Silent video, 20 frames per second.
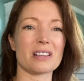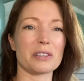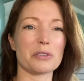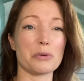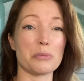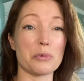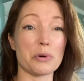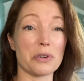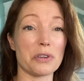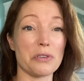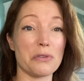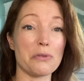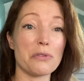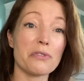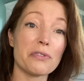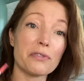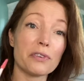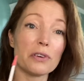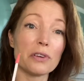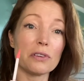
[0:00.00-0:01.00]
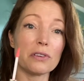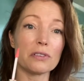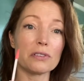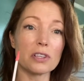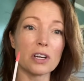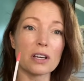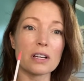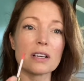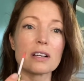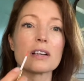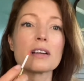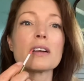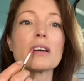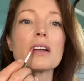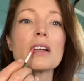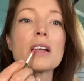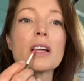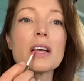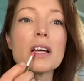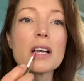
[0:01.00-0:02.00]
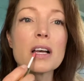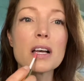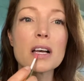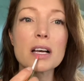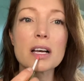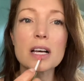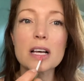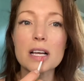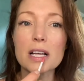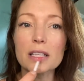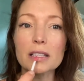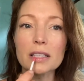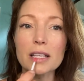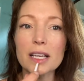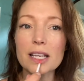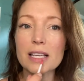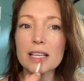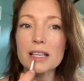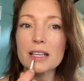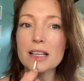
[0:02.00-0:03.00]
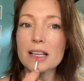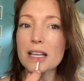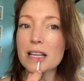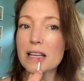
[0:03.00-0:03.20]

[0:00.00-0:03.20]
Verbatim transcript: little more youthful look, uh, light.